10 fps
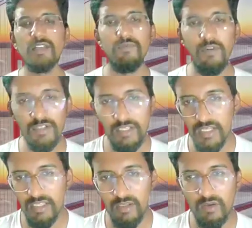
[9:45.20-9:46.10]
Rakshit, for
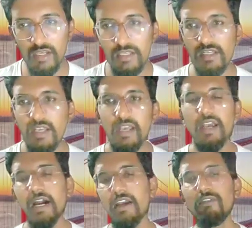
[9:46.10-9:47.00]
sharing the knowledge.
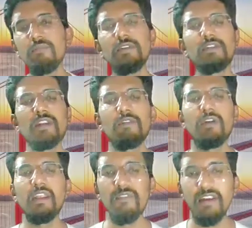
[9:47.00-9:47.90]
I hope this
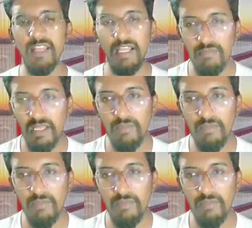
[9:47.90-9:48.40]
interview will definitely